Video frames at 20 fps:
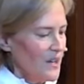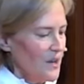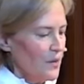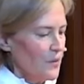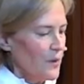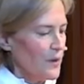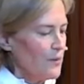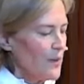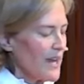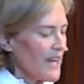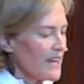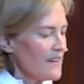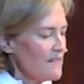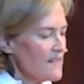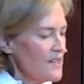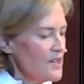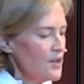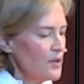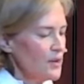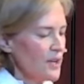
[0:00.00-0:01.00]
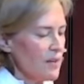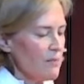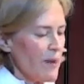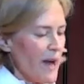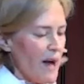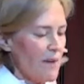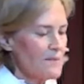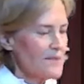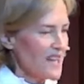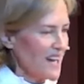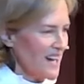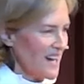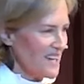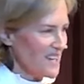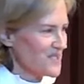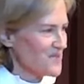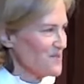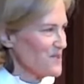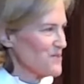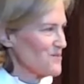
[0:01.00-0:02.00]
When we give the newly
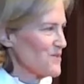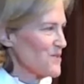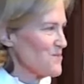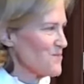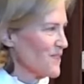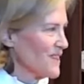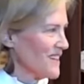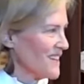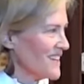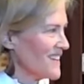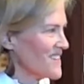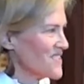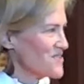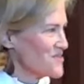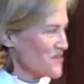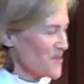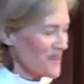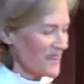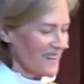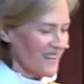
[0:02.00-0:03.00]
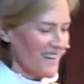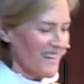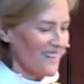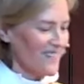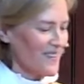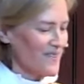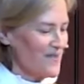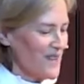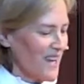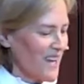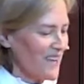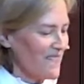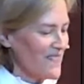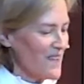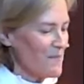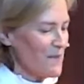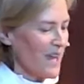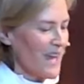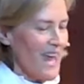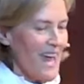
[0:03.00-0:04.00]
baptized, which we will shortly, when we give
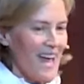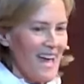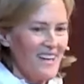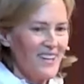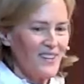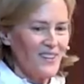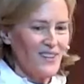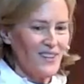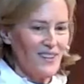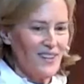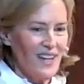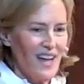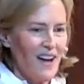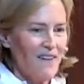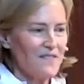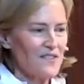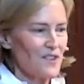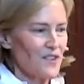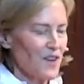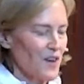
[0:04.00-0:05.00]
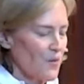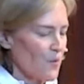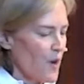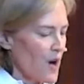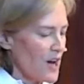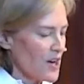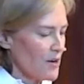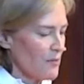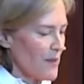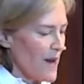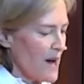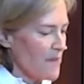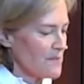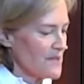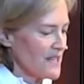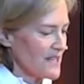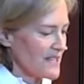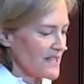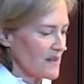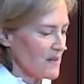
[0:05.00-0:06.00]
them a candle after their water
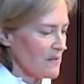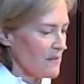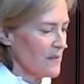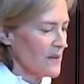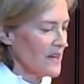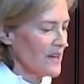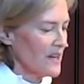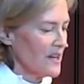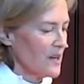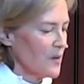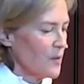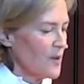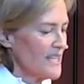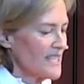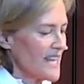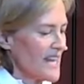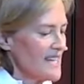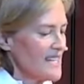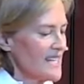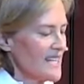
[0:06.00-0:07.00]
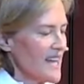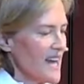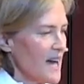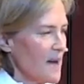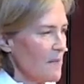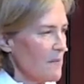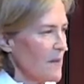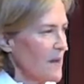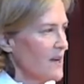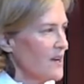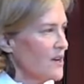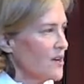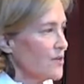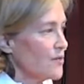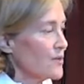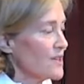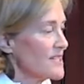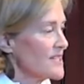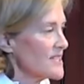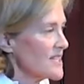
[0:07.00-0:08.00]
baptism, we say to them,
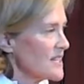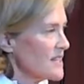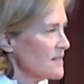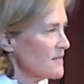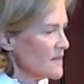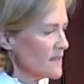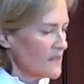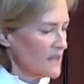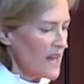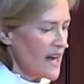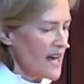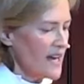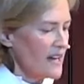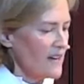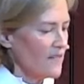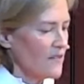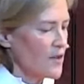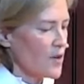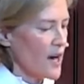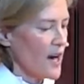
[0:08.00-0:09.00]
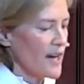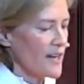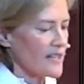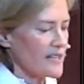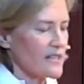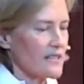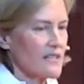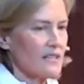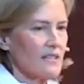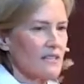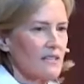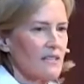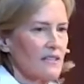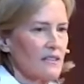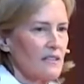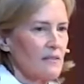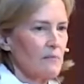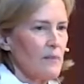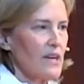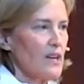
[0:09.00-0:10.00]
Receive the light of Christ.
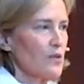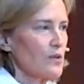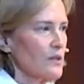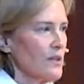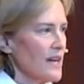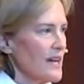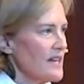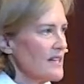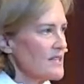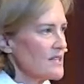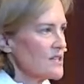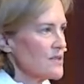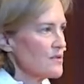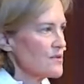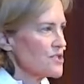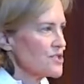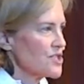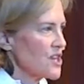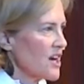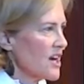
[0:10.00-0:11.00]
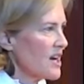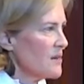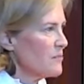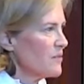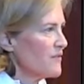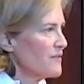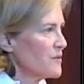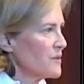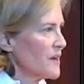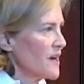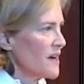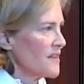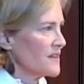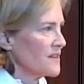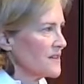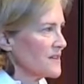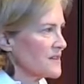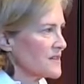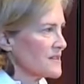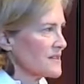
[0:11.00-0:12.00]
May your light so shine before
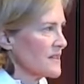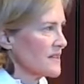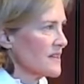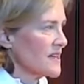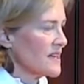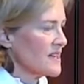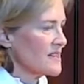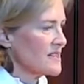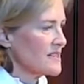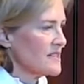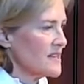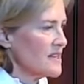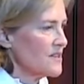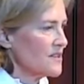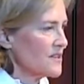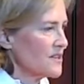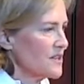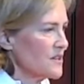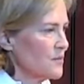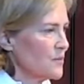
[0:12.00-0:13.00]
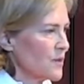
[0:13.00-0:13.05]
others that they see your good